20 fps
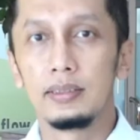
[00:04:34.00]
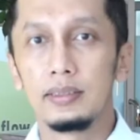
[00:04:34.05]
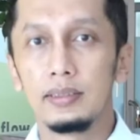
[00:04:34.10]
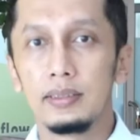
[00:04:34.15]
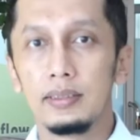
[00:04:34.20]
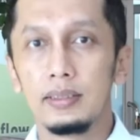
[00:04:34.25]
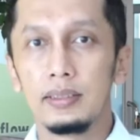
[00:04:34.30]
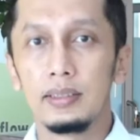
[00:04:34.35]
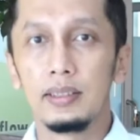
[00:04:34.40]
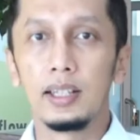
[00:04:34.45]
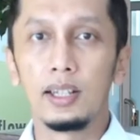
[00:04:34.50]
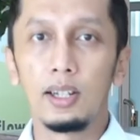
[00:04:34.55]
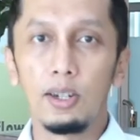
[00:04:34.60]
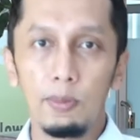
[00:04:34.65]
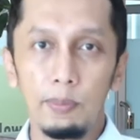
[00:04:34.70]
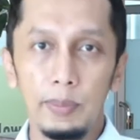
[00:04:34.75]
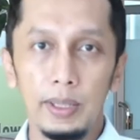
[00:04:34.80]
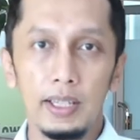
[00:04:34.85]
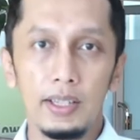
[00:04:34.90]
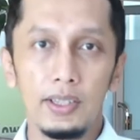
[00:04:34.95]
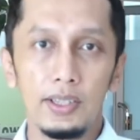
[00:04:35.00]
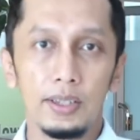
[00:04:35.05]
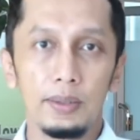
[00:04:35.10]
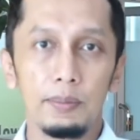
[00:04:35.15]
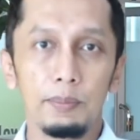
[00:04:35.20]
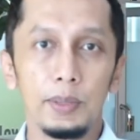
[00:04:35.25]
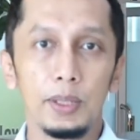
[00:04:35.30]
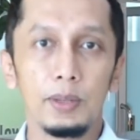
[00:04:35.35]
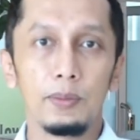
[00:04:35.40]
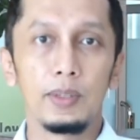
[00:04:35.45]
The combination
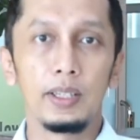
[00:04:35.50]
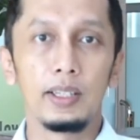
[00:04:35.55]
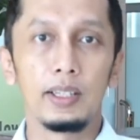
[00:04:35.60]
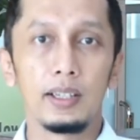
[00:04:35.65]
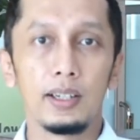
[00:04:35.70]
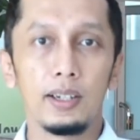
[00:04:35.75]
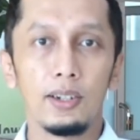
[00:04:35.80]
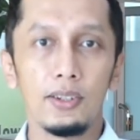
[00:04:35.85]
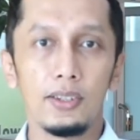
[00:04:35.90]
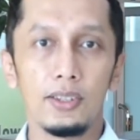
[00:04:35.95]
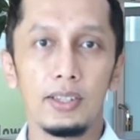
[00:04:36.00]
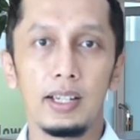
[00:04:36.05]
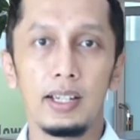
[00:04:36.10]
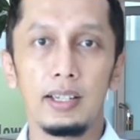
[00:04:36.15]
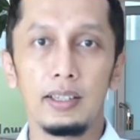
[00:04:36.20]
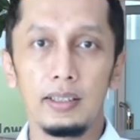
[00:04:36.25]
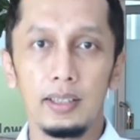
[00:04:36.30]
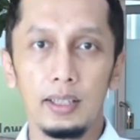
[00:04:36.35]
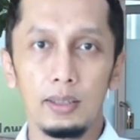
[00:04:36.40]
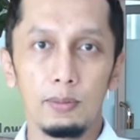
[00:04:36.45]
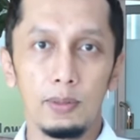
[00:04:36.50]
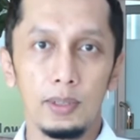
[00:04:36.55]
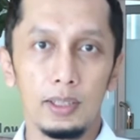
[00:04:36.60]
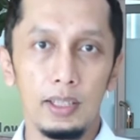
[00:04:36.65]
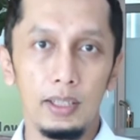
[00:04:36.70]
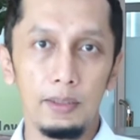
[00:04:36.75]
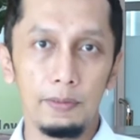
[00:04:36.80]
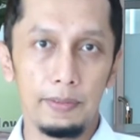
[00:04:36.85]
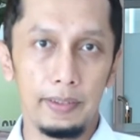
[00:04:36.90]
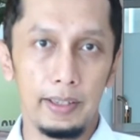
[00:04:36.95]
between cross-site network
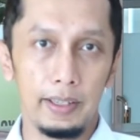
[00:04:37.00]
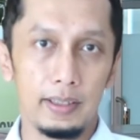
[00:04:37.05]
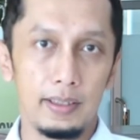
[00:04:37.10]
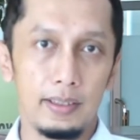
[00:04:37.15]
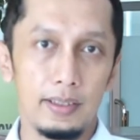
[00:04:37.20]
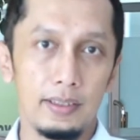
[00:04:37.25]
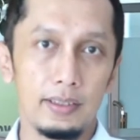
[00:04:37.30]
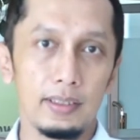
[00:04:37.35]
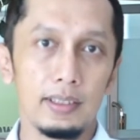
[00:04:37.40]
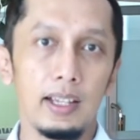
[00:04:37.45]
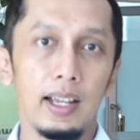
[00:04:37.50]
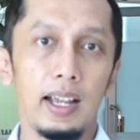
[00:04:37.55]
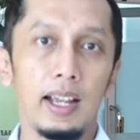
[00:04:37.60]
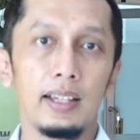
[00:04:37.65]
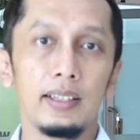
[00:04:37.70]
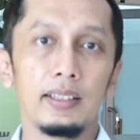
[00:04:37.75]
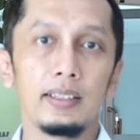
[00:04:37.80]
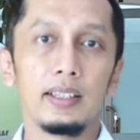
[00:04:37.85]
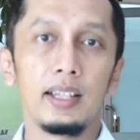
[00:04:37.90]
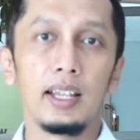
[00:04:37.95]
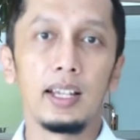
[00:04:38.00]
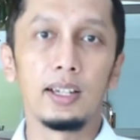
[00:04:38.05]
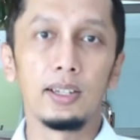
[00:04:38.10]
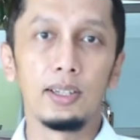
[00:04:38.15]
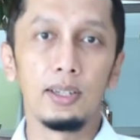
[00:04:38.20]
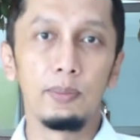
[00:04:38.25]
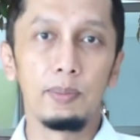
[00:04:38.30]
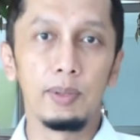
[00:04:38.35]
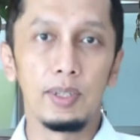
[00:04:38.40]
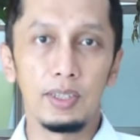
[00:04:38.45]
effects and
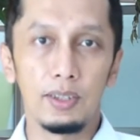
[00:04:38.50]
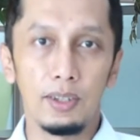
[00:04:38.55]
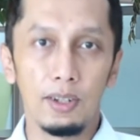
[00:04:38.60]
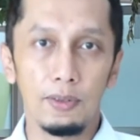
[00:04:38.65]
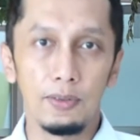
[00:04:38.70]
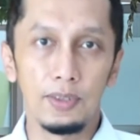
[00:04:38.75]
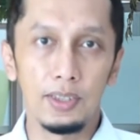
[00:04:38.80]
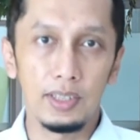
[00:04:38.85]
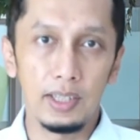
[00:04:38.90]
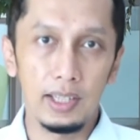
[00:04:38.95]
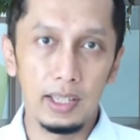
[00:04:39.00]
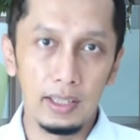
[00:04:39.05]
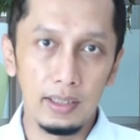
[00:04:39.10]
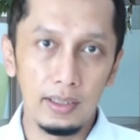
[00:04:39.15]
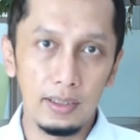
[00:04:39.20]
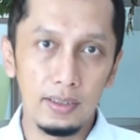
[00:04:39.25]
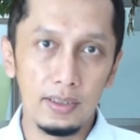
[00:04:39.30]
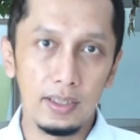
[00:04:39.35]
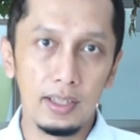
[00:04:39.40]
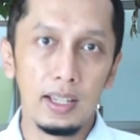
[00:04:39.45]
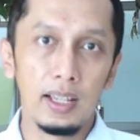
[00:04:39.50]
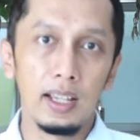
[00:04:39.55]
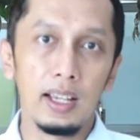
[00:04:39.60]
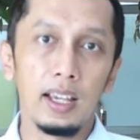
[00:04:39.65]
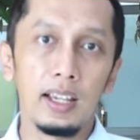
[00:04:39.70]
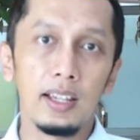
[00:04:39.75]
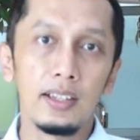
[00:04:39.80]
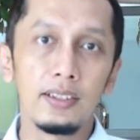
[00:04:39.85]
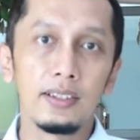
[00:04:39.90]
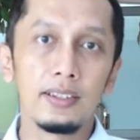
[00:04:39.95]
economies of scales
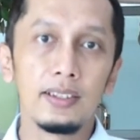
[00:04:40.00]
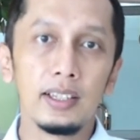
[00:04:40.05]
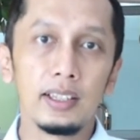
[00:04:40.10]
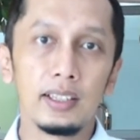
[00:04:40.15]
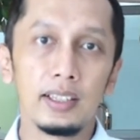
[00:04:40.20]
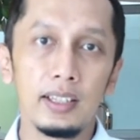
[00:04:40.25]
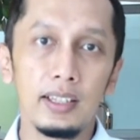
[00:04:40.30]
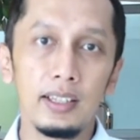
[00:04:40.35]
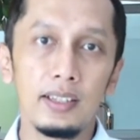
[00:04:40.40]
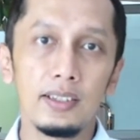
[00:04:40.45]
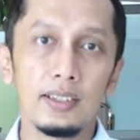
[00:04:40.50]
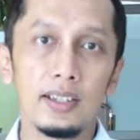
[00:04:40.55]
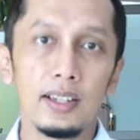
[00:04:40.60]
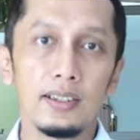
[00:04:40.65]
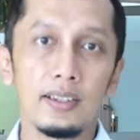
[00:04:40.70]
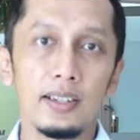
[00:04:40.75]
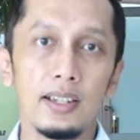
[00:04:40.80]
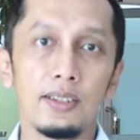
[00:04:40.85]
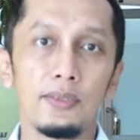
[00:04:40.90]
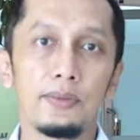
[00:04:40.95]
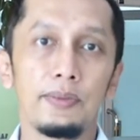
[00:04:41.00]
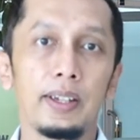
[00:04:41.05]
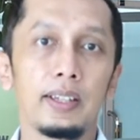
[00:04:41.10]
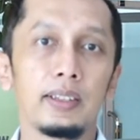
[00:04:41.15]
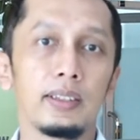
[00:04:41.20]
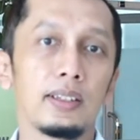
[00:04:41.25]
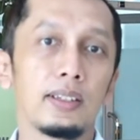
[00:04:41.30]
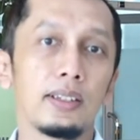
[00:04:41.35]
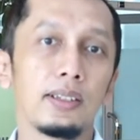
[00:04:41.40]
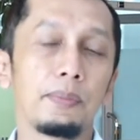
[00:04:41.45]
is the key success
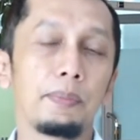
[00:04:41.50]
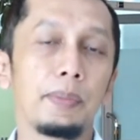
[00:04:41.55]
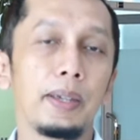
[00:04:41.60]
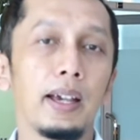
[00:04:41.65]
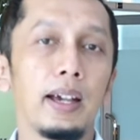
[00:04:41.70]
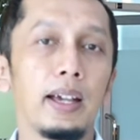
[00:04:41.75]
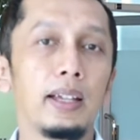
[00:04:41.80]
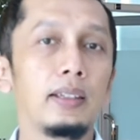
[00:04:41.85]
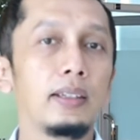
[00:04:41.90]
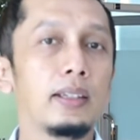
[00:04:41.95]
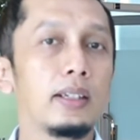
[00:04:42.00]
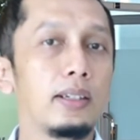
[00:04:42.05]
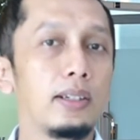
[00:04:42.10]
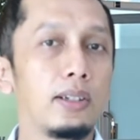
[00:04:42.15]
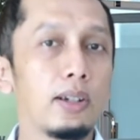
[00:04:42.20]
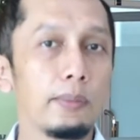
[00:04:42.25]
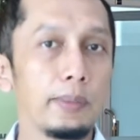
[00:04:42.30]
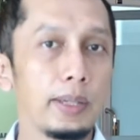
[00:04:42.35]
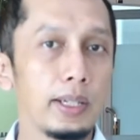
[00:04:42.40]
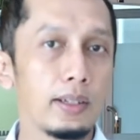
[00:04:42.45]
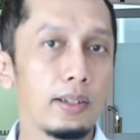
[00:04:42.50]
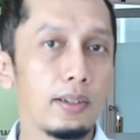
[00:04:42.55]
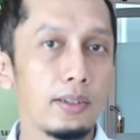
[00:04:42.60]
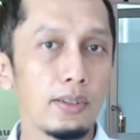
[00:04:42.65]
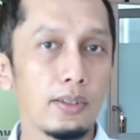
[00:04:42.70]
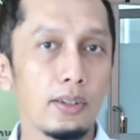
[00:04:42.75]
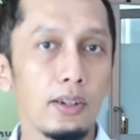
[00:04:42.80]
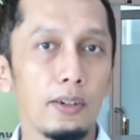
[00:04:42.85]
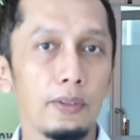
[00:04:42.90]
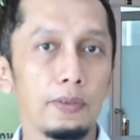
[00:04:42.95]
factors behind the dominance
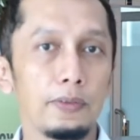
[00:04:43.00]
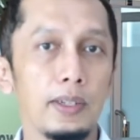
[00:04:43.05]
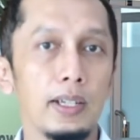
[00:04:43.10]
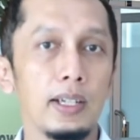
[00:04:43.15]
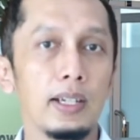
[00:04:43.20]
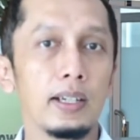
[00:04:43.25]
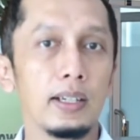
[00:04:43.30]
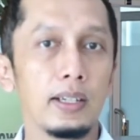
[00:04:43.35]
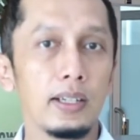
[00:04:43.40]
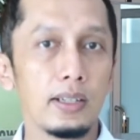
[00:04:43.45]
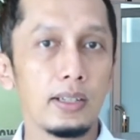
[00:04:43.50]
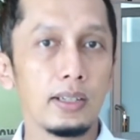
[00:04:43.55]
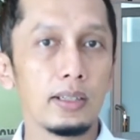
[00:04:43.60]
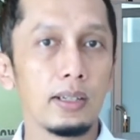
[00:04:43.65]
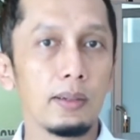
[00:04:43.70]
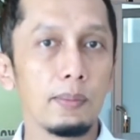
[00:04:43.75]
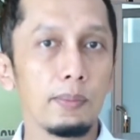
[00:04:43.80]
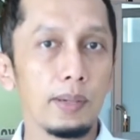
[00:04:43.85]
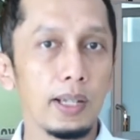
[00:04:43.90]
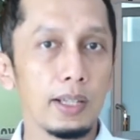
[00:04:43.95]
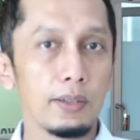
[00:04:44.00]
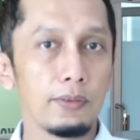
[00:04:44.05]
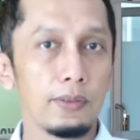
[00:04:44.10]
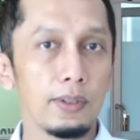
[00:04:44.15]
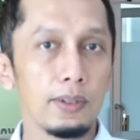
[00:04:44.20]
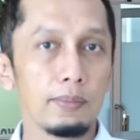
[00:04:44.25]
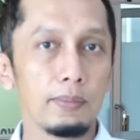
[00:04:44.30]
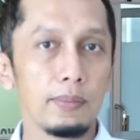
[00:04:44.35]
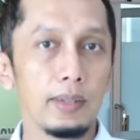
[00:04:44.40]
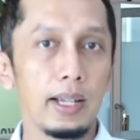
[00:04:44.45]
of digital platform
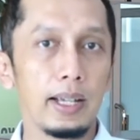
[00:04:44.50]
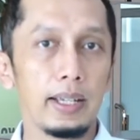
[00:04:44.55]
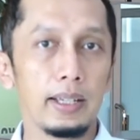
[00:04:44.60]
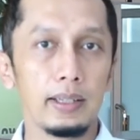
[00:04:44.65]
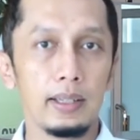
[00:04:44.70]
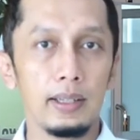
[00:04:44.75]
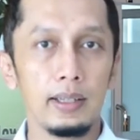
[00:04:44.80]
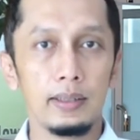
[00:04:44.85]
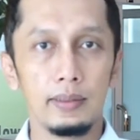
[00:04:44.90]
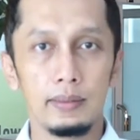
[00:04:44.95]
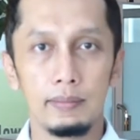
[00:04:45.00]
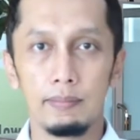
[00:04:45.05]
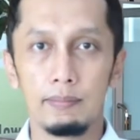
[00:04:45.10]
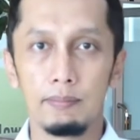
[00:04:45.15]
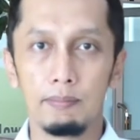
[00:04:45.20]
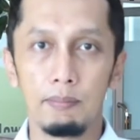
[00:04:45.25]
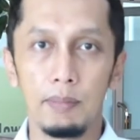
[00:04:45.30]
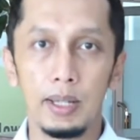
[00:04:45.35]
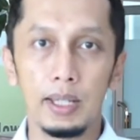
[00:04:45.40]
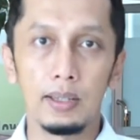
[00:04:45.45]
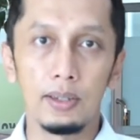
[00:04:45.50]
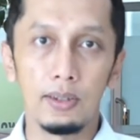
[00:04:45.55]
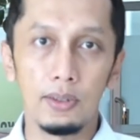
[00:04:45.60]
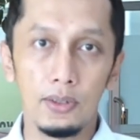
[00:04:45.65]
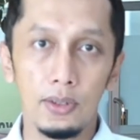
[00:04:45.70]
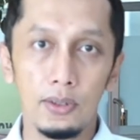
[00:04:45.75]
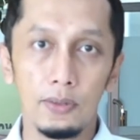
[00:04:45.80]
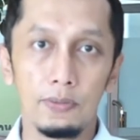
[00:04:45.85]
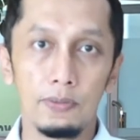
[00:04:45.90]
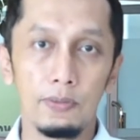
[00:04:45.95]
like
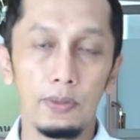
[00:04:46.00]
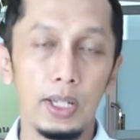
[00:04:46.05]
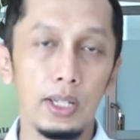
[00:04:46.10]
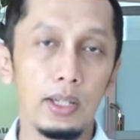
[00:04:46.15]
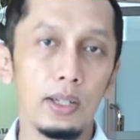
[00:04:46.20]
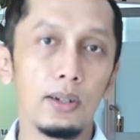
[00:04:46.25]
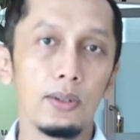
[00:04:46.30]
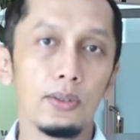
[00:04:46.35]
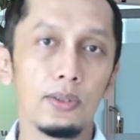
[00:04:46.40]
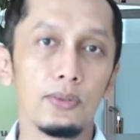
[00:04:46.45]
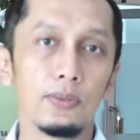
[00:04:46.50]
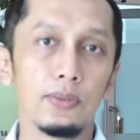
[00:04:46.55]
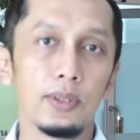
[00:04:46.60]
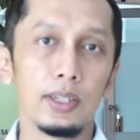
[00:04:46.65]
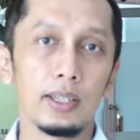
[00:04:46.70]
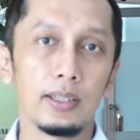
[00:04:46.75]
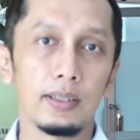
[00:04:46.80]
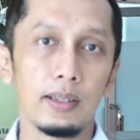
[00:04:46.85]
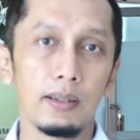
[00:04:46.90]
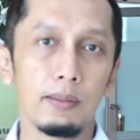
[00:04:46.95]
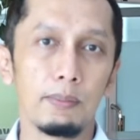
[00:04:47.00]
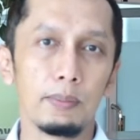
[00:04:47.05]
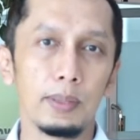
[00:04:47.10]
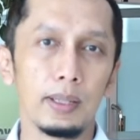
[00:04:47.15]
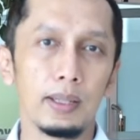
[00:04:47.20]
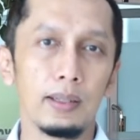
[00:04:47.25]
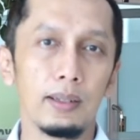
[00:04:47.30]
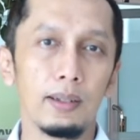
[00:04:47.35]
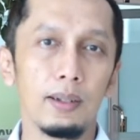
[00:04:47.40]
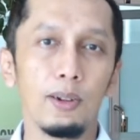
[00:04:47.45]
Microsoft Windows, for example,
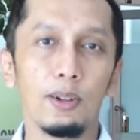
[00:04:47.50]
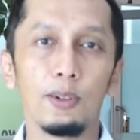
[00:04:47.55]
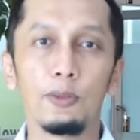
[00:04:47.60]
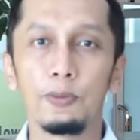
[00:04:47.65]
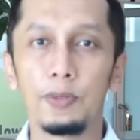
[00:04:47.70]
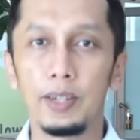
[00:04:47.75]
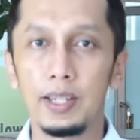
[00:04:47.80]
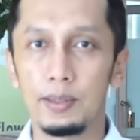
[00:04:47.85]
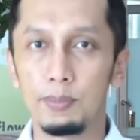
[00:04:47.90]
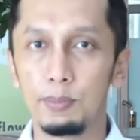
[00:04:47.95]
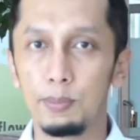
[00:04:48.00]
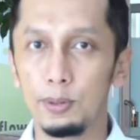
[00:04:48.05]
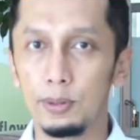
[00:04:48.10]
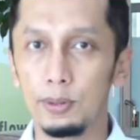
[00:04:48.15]
or Facebook.